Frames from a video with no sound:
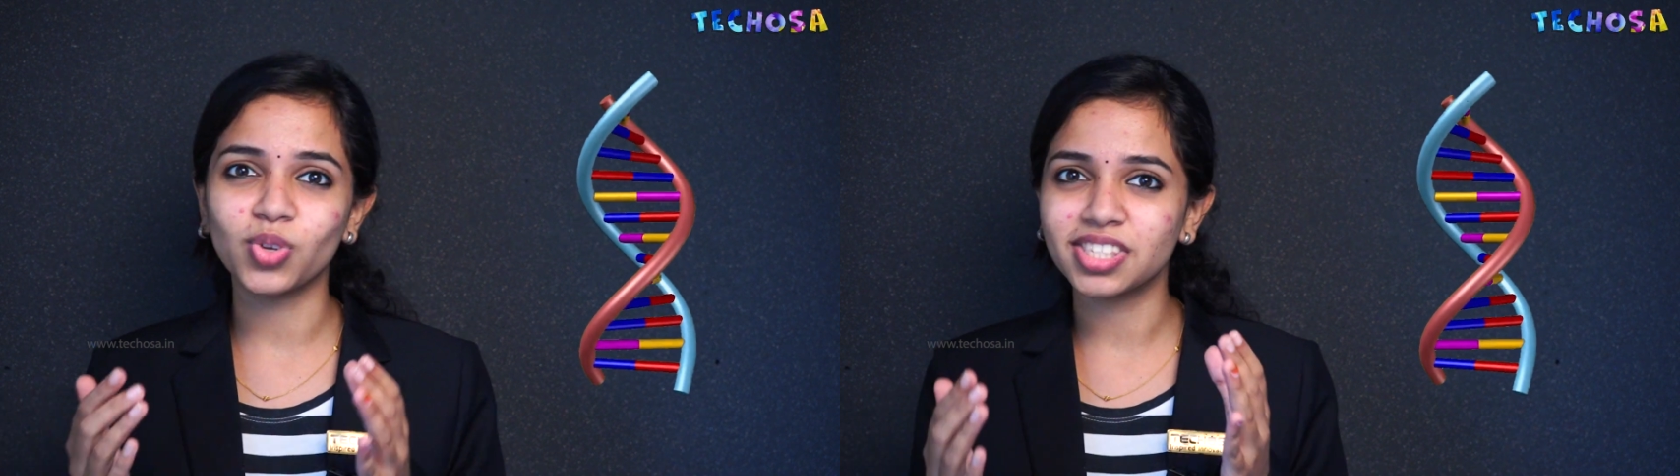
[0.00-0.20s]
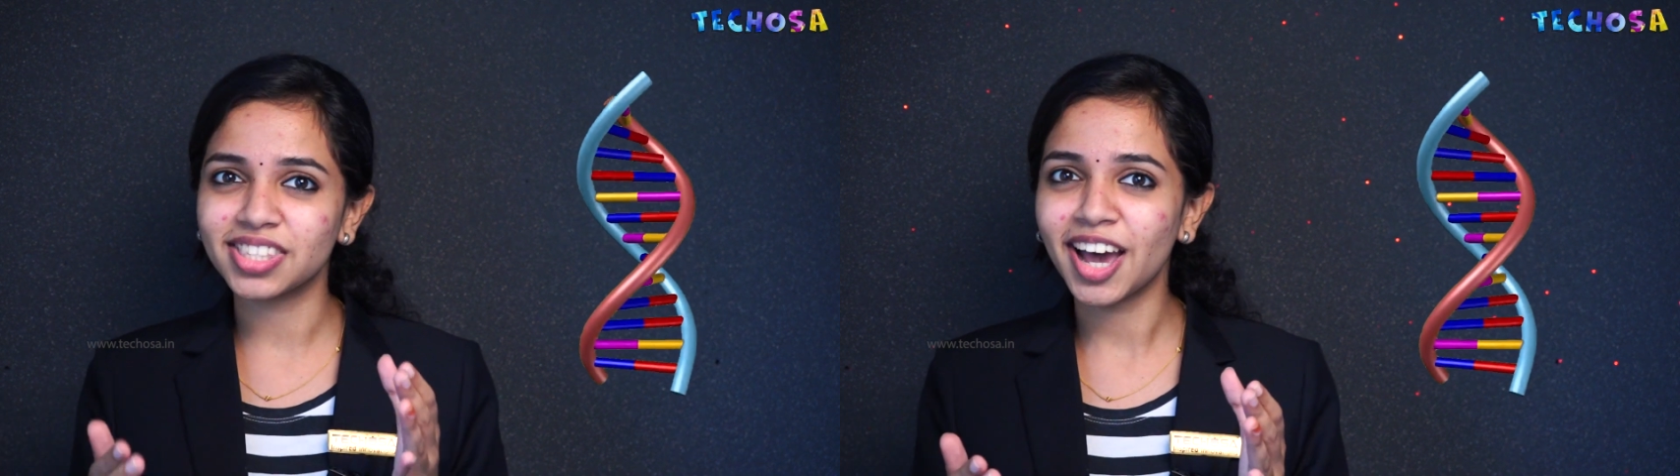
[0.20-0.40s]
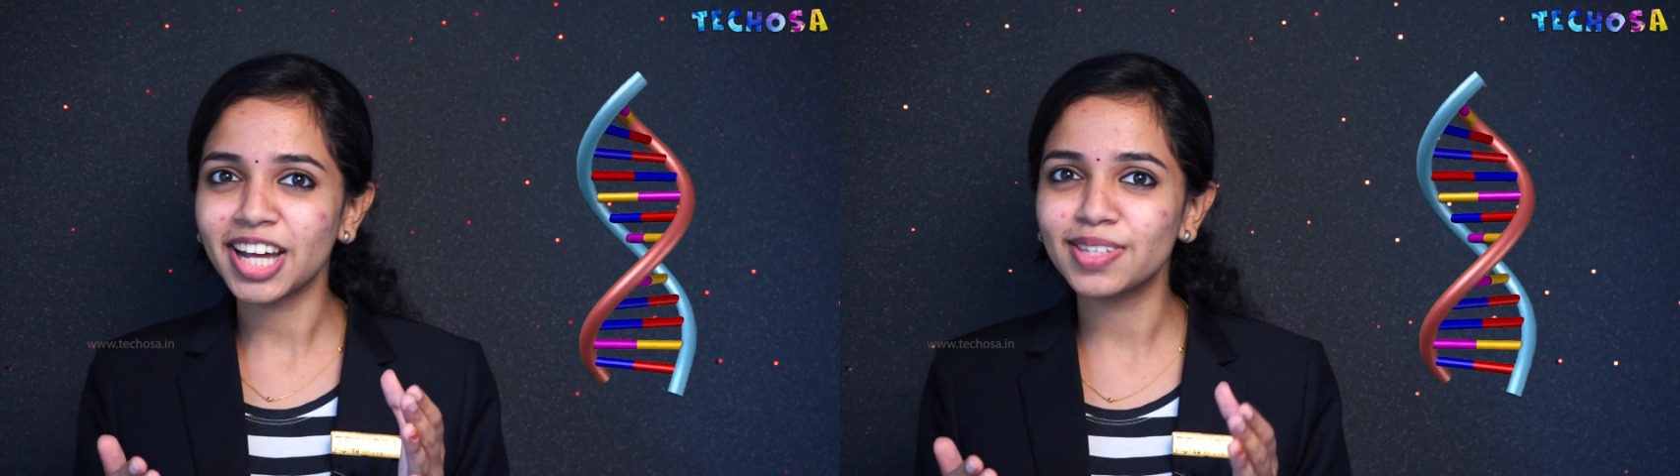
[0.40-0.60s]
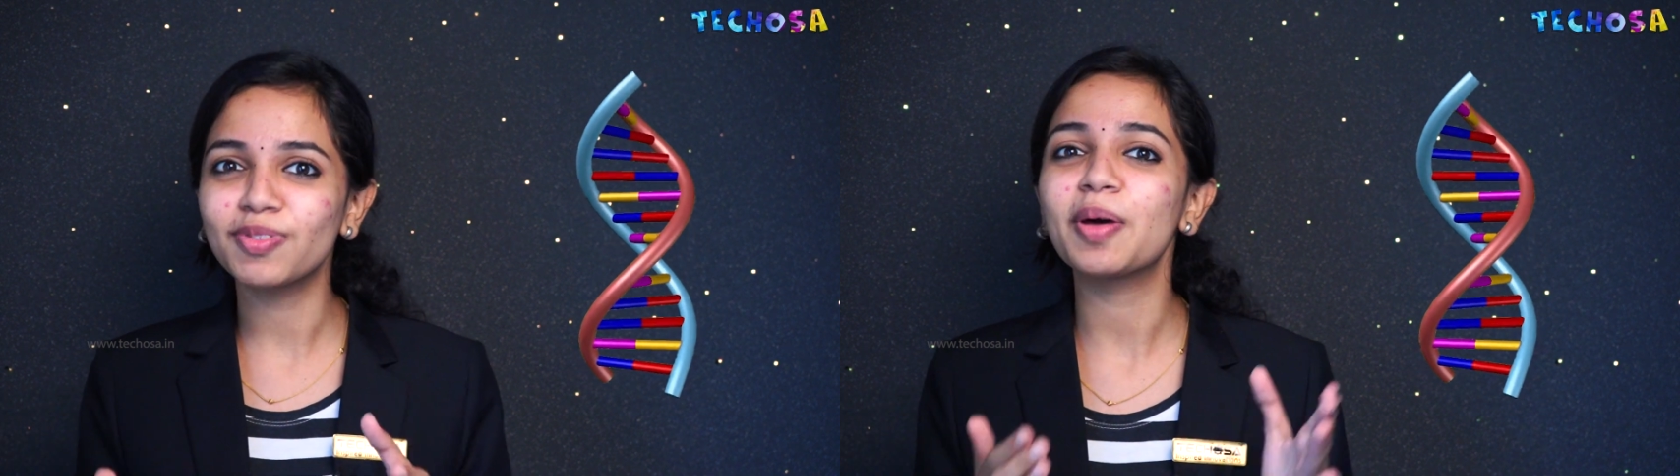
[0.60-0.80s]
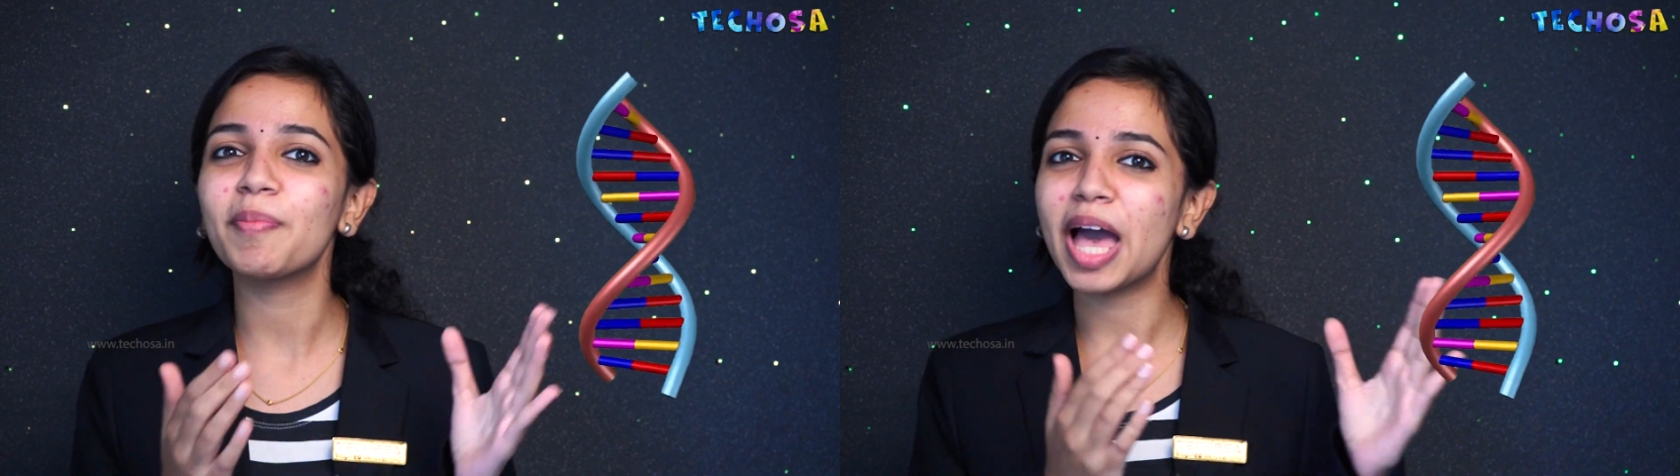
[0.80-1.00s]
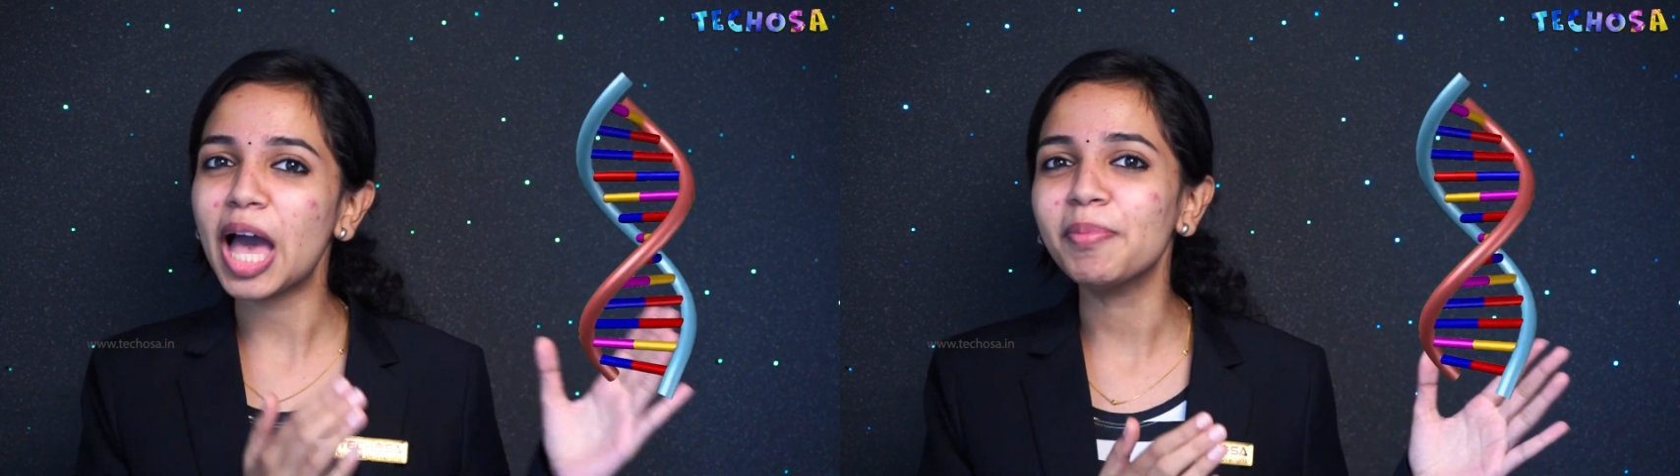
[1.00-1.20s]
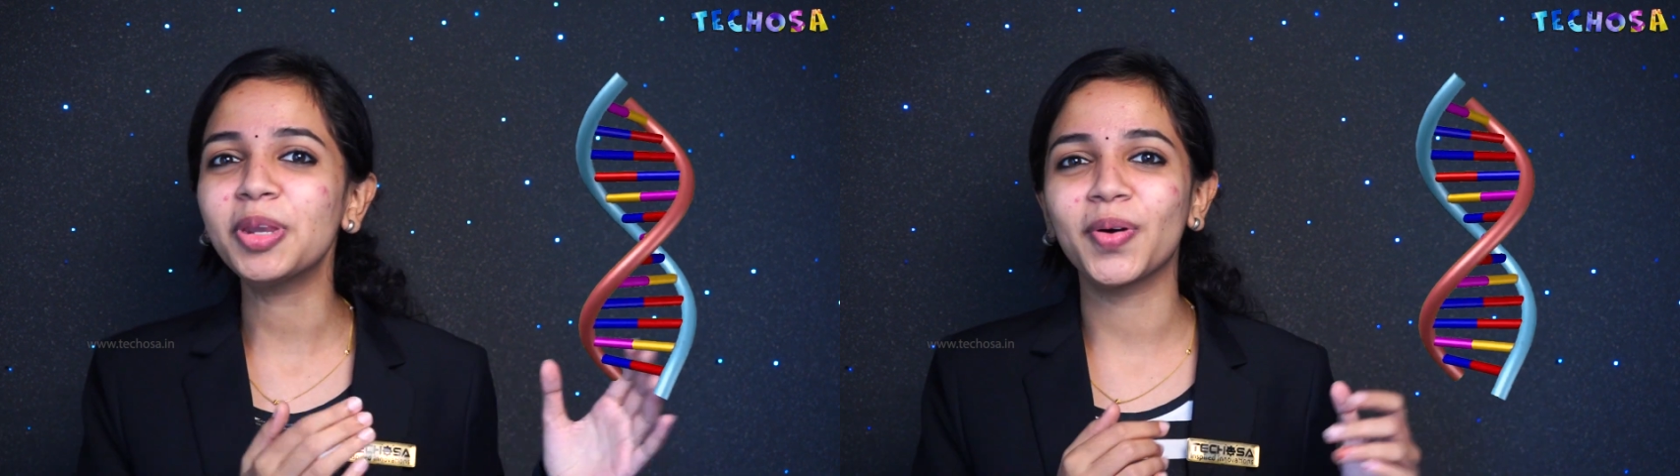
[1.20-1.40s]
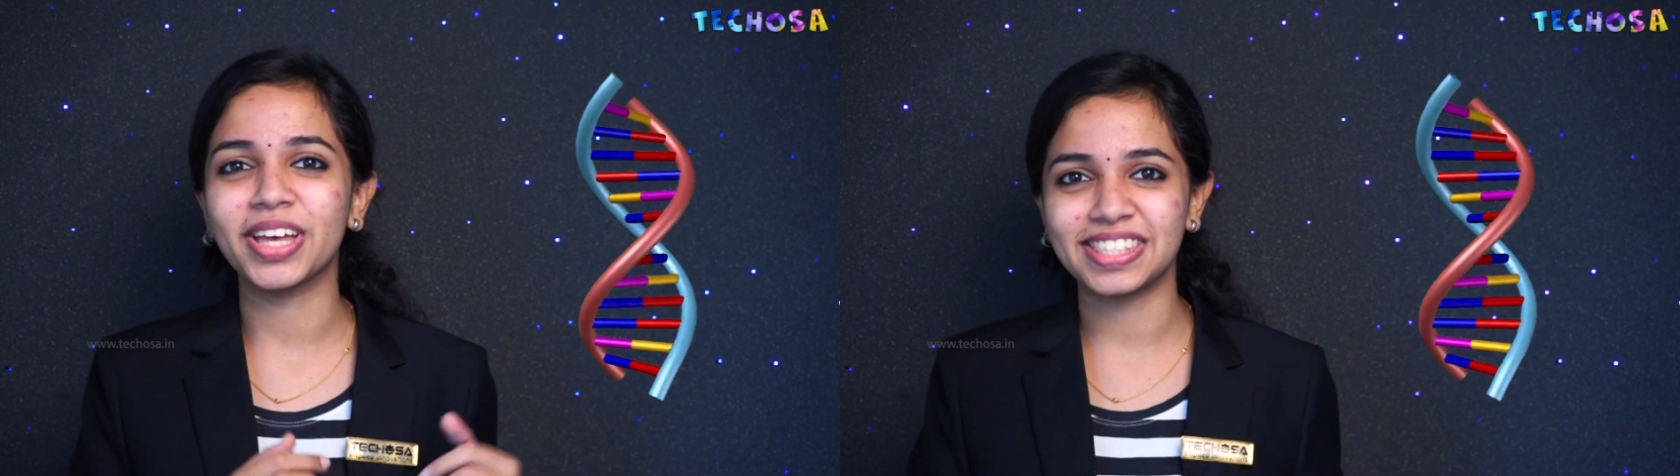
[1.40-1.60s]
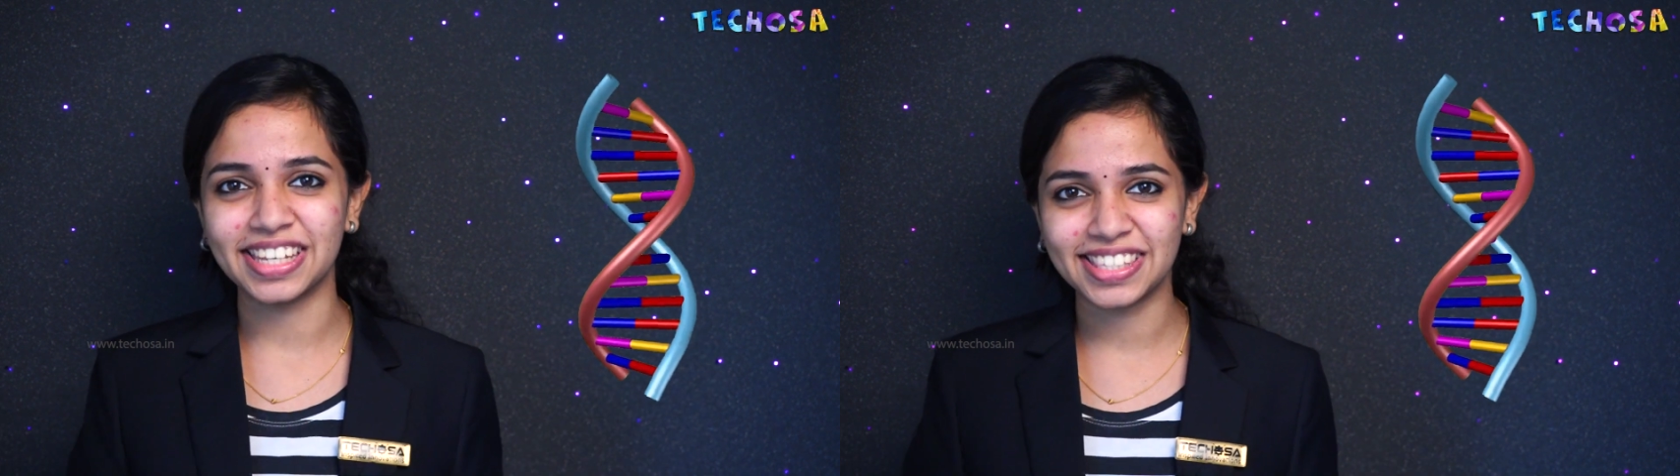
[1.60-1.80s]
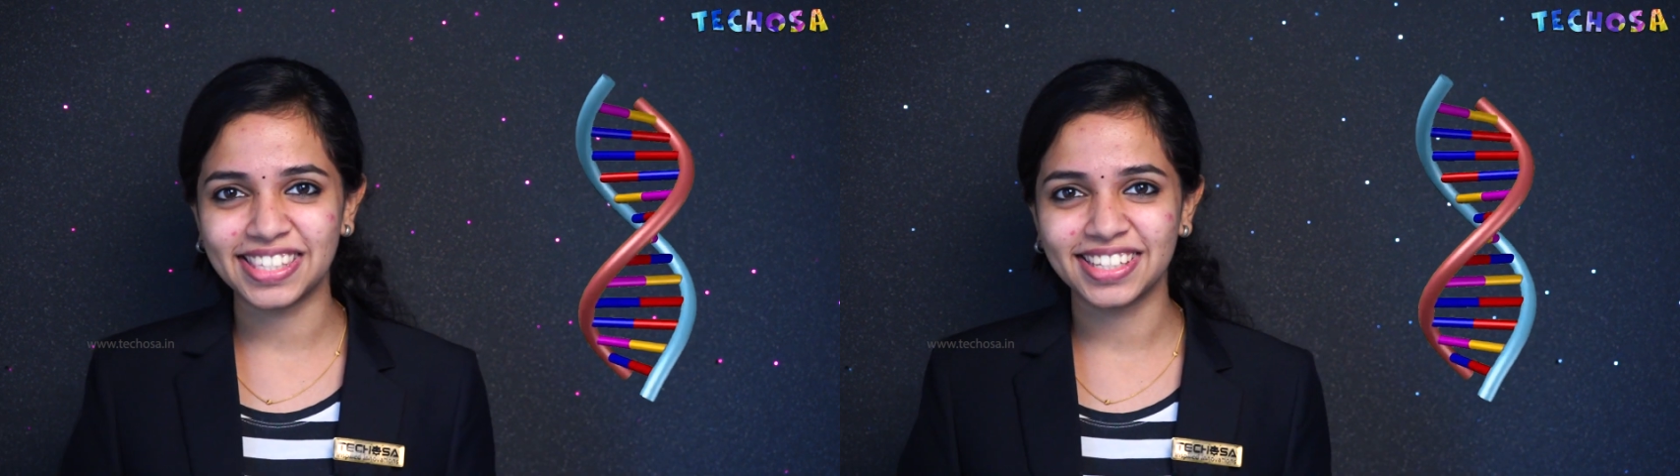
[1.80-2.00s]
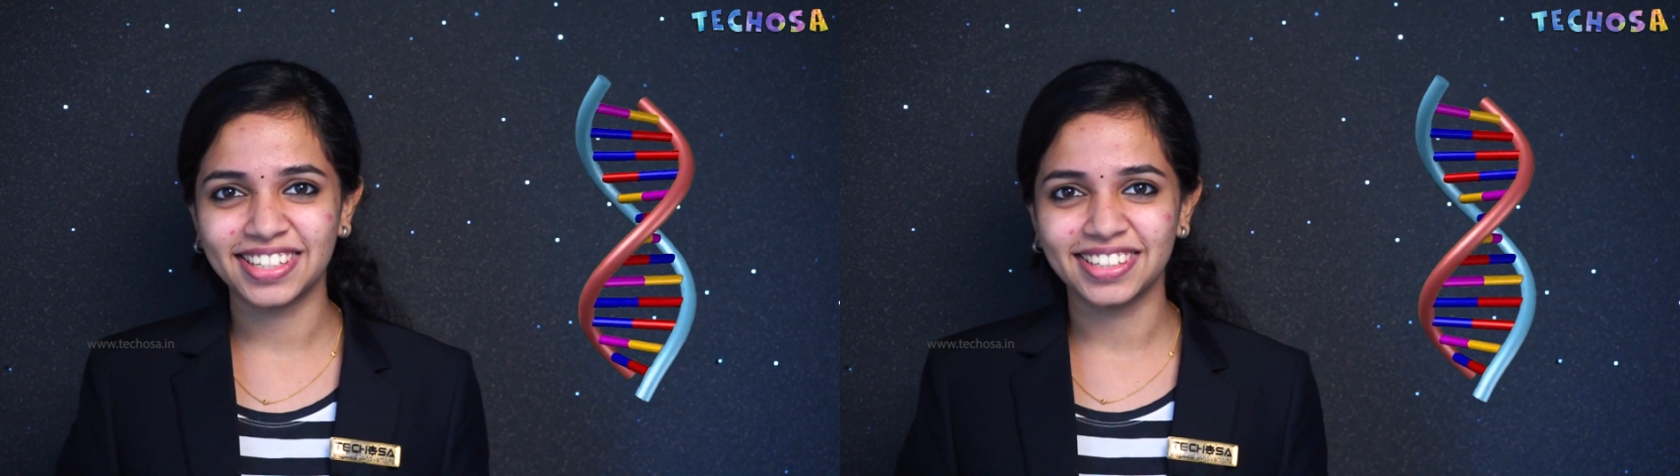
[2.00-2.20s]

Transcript: which starts from amino acids.